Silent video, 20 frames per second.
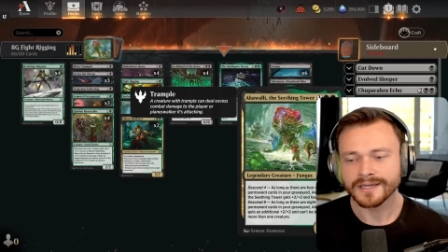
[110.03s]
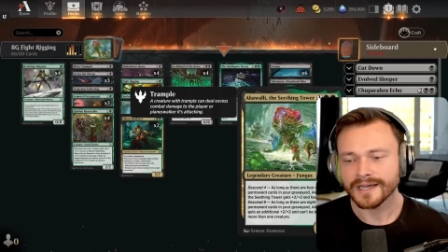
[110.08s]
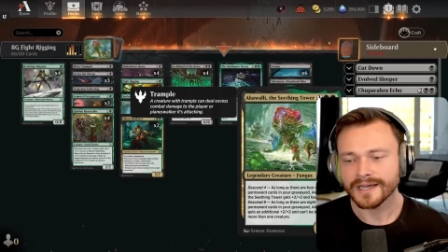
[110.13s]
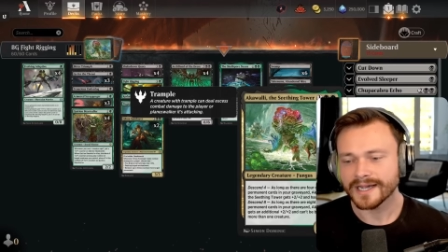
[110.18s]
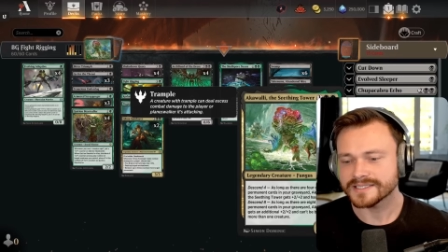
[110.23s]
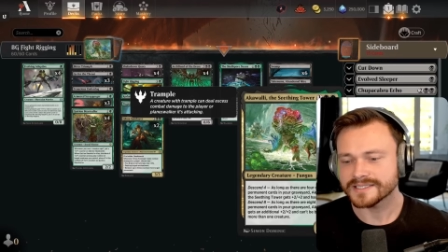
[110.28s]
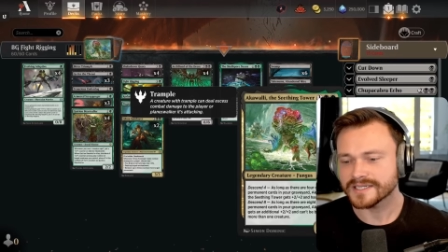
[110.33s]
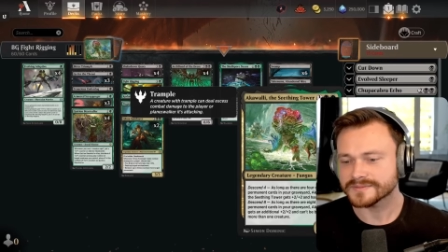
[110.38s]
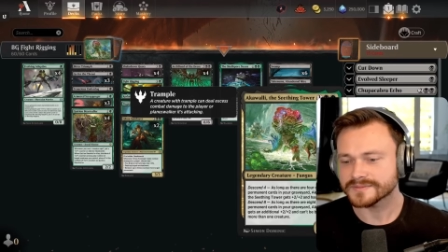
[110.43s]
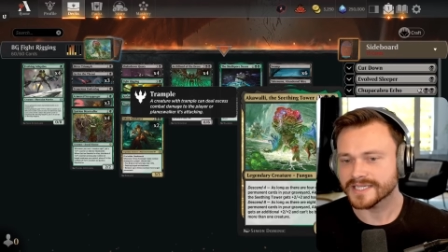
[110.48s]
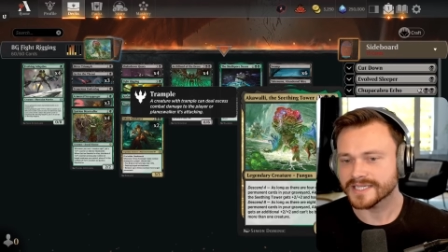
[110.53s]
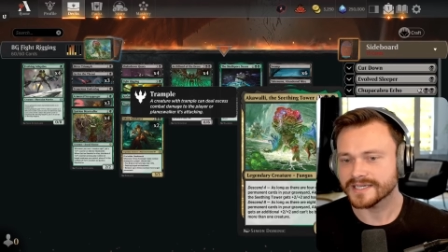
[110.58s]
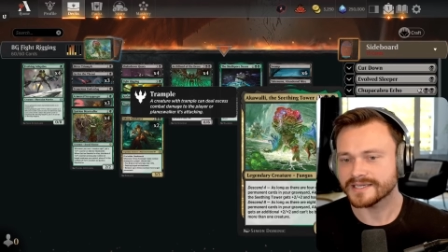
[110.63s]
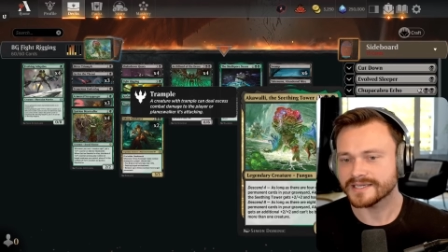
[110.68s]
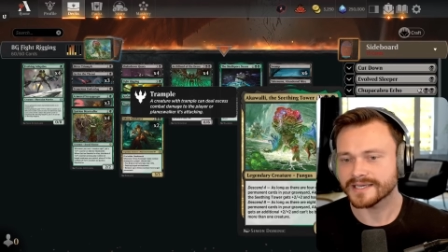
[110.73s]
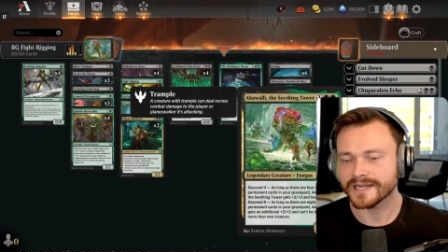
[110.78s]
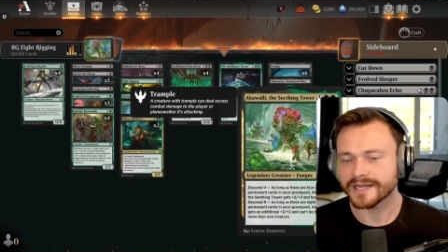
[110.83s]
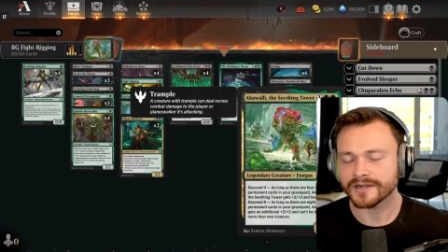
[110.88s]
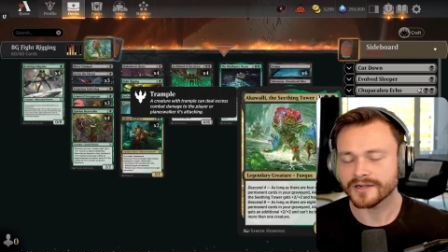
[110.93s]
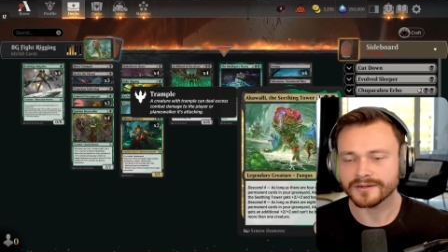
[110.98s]
I ended up taking
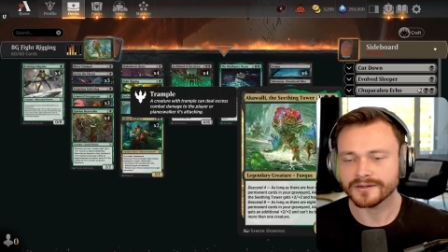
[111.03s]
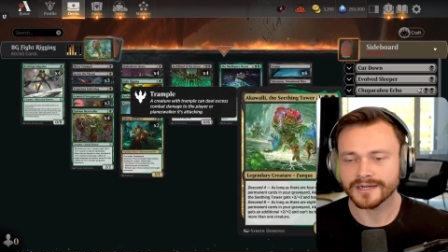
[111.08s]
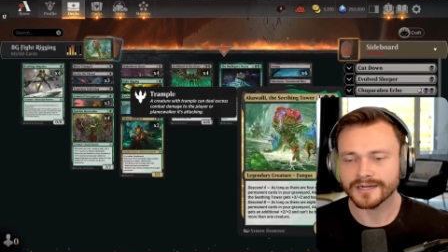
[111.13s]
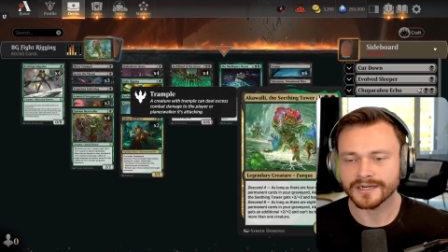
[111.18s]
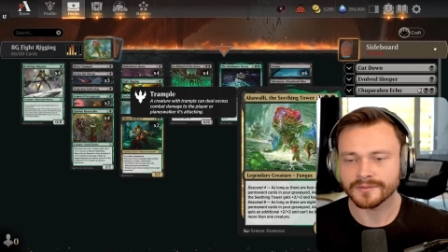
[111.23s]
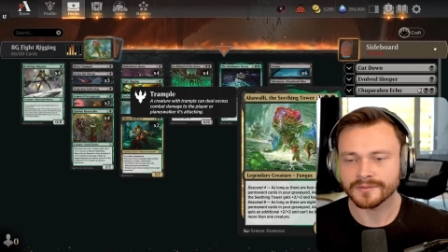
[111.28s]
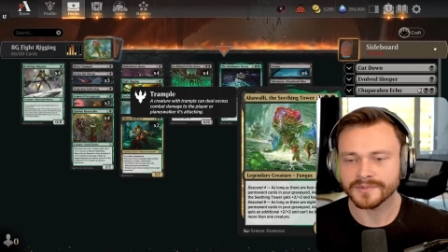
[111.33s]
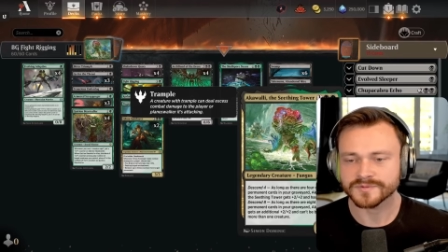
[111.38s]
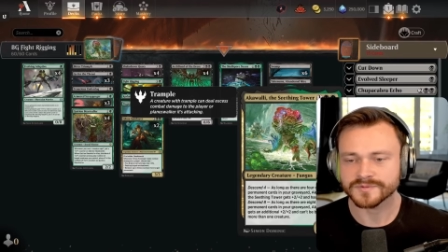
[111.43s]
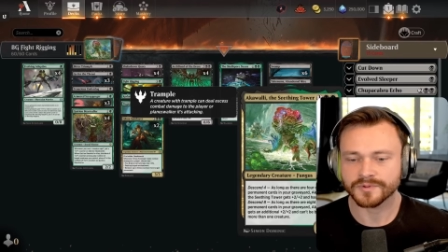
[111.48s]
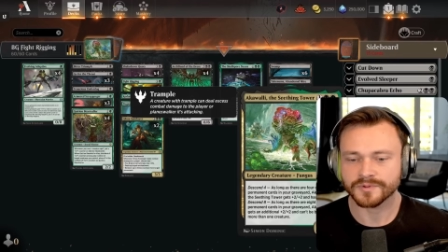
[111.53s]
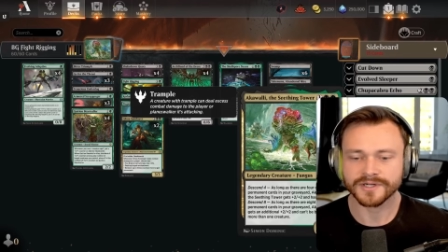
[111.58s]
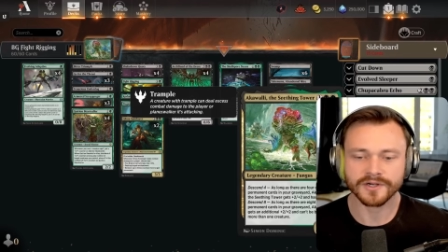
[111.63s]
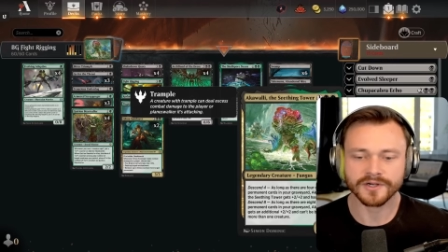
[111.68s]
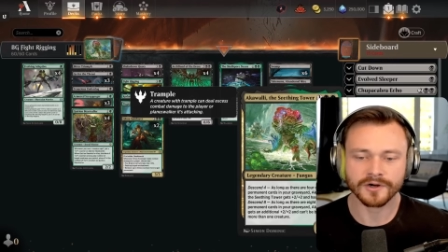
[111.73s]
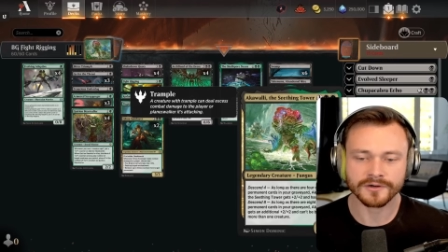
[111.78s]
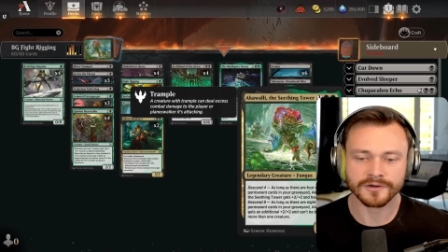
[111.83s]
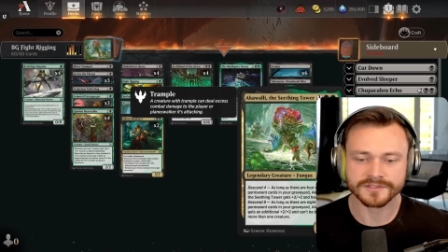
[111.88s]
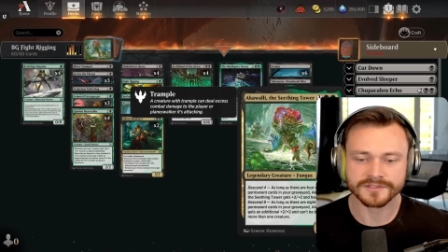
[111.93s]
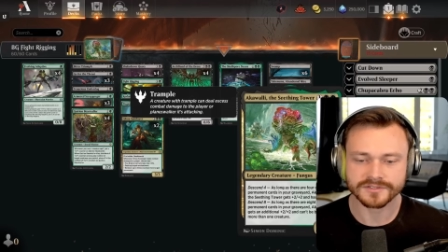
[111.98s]
it out. It's pretty
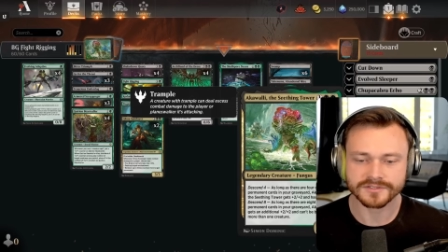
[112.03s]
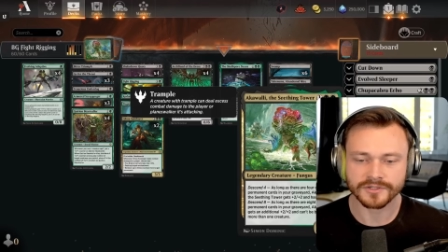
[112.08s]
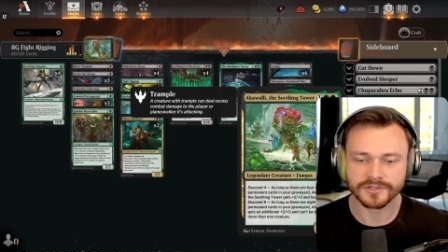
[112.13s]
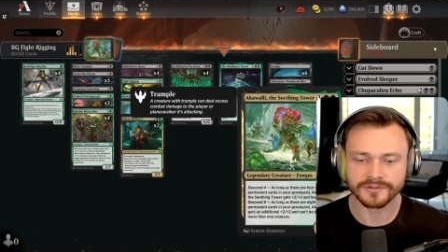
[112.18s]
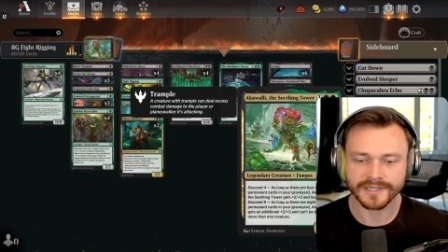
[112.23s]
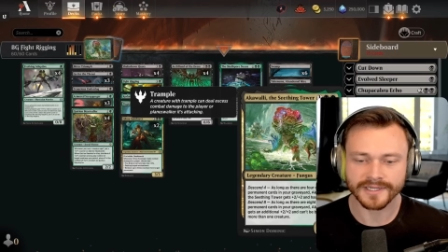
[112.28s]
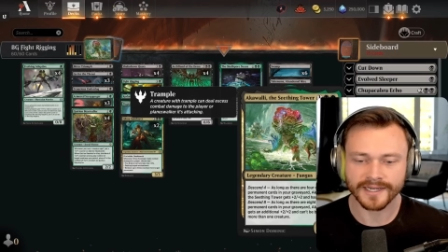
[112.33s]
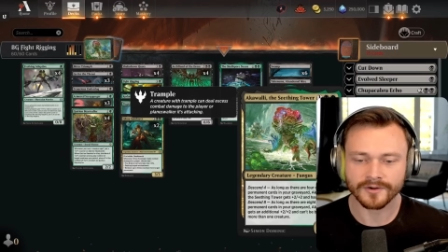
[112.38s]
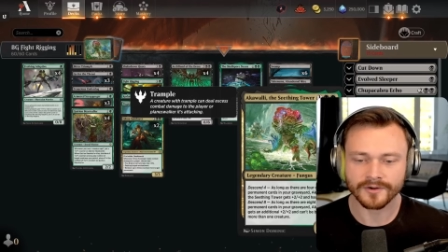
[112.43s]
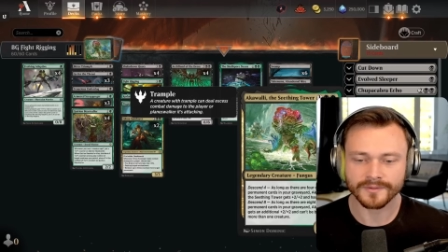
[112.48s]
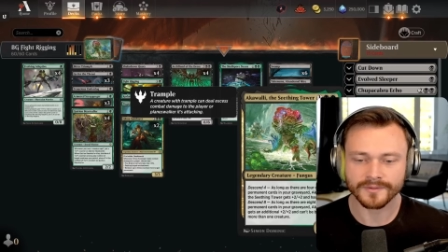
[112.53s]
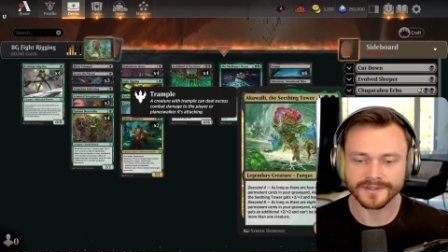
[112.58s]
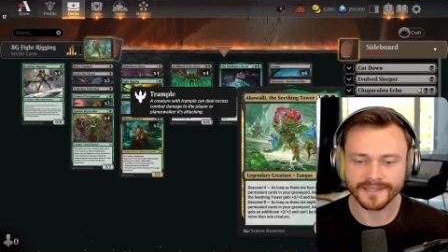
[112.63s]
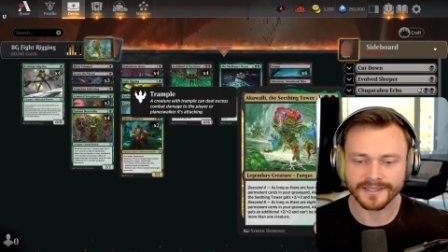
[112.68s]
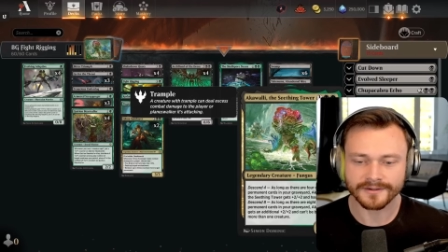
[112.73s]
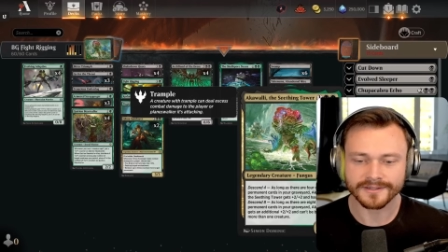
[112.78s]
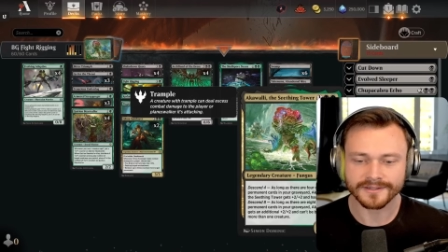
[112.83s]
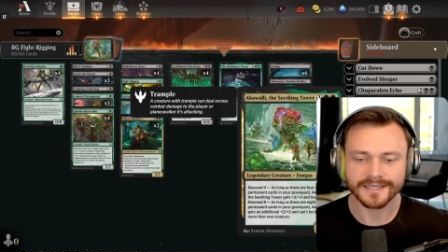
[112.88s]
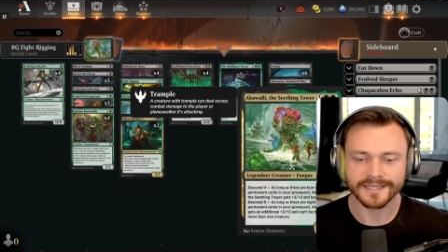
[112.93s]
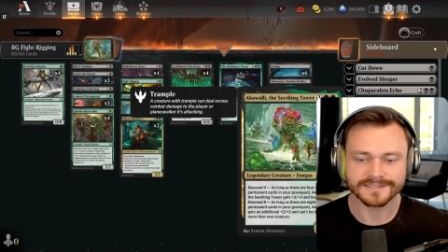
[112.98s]
hard to turn out
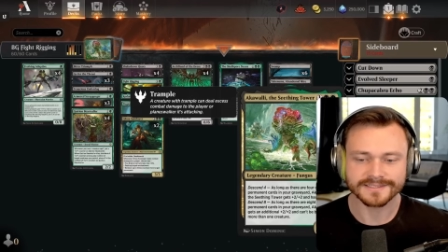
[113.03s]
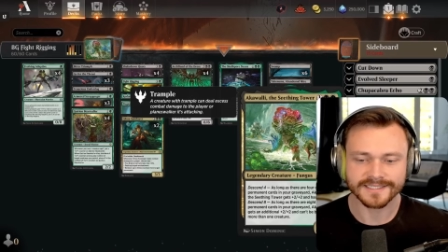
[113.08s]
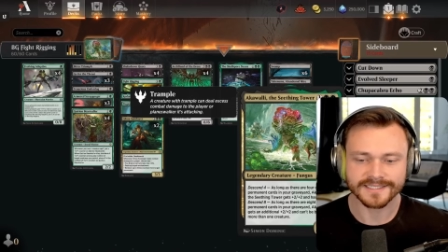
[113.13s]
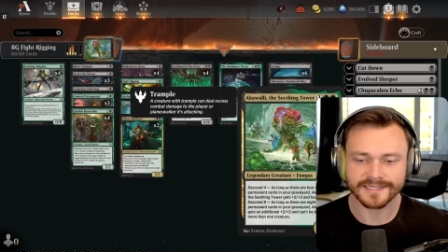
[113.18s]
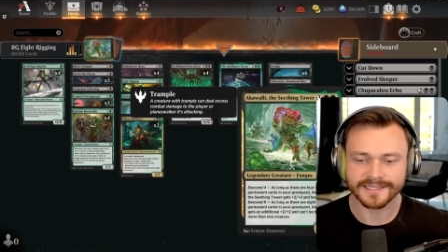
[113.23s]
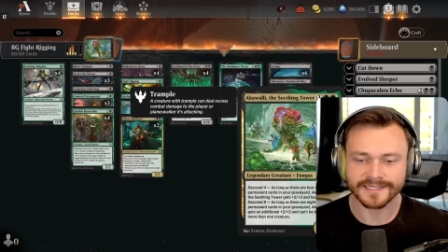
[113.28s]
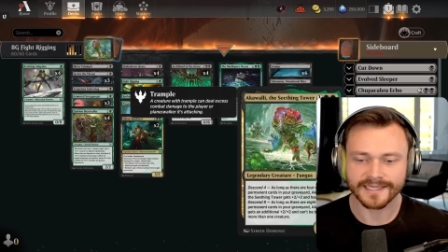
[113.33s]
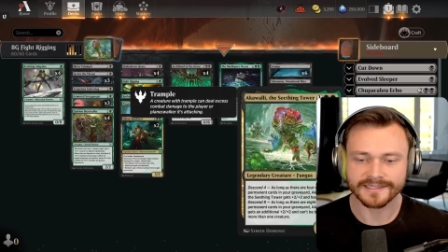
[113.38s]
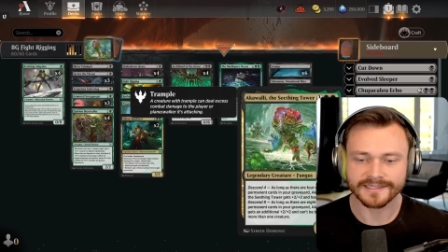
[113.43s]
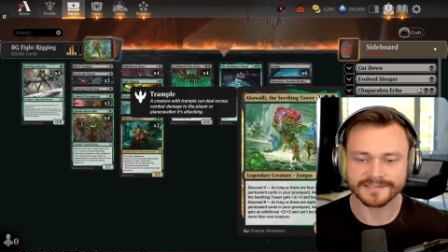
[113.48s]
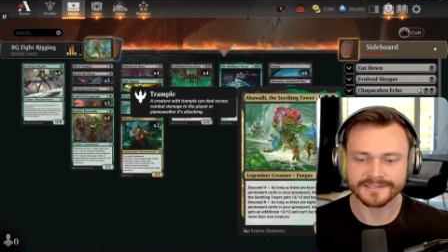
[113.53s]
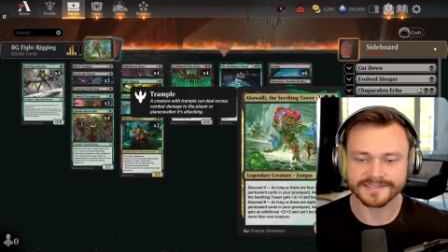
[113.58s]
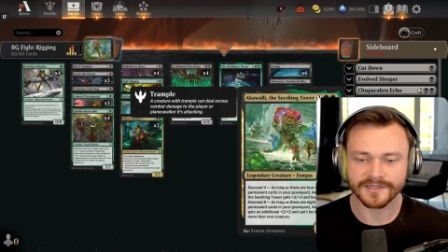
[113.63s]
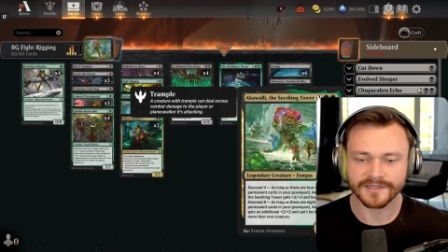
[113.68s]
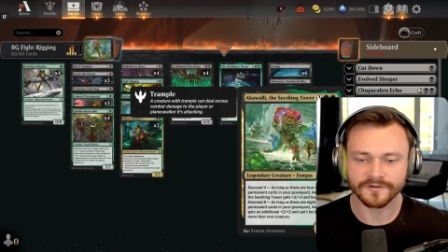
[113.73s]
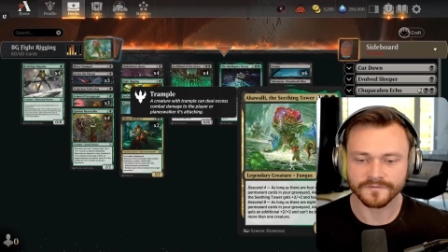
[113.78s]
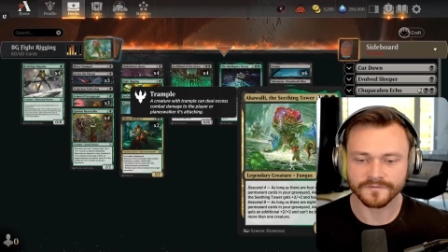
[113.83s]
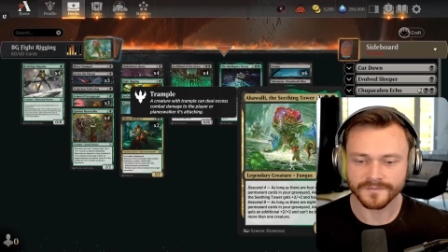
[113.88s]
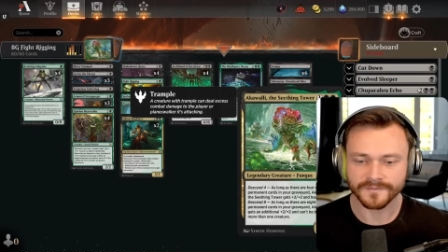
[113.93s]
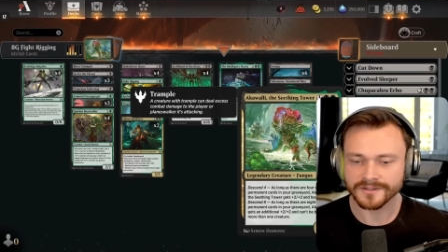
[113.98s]
without dedicated
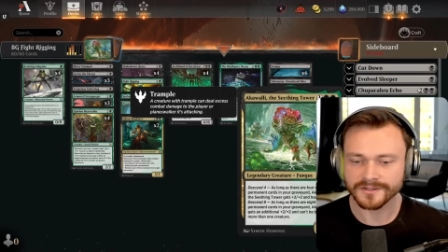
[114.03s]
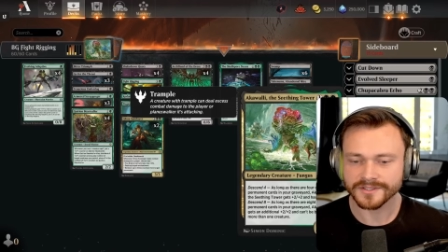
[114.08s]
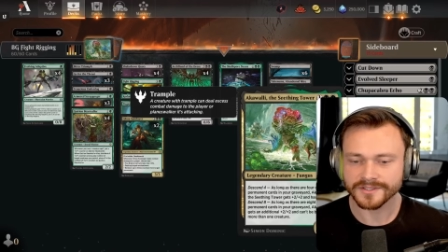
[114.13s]
self-mill.